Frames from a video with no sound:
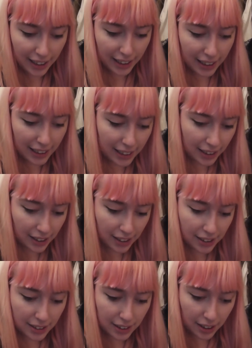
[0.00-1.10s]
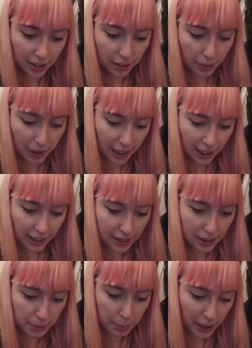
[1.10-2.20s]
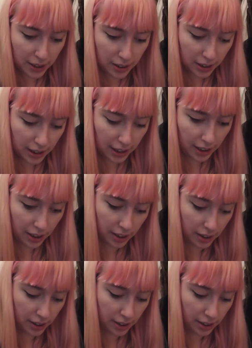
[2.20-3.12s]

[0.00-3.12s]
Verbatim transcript: and got my leggings, panda hoodie,